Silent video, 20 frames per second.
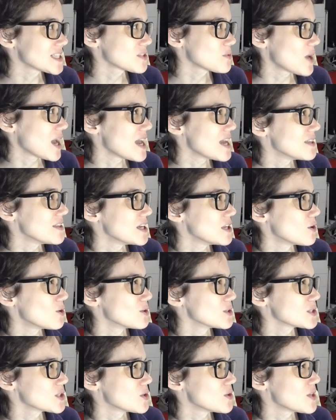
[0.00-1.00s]
a way. And then
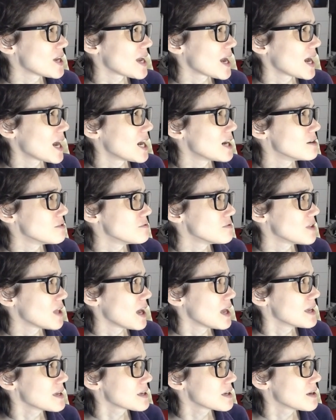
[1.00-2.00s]
also they have
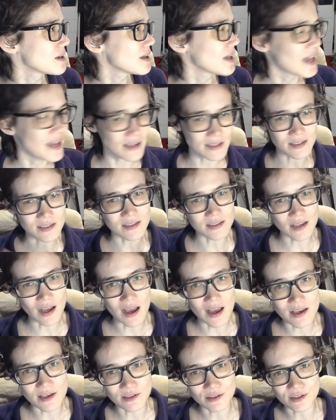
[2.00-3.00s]
like
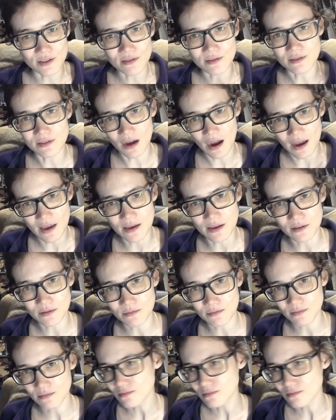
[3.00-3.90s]
exercise and diet